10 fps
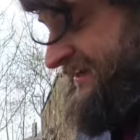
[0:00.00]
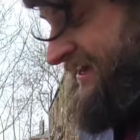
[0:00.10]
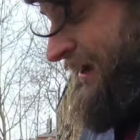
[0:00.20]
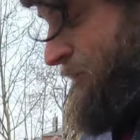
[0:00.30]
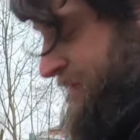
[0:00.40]

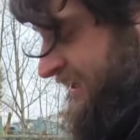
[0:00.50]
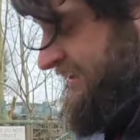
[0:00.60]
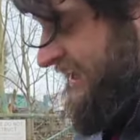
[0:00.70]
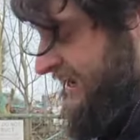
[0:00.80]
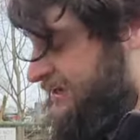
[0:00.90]
Now me,
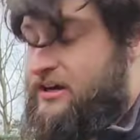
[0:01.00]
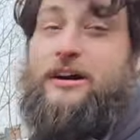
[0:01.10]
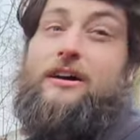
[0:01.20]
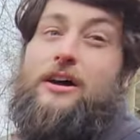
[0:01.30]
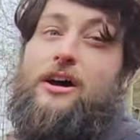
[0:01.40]
like
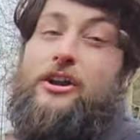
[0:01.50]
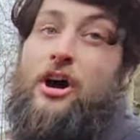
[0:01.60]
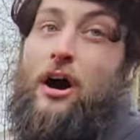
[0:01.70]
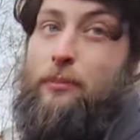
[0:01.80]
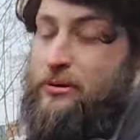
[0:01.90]
a
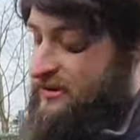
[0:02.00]
knob,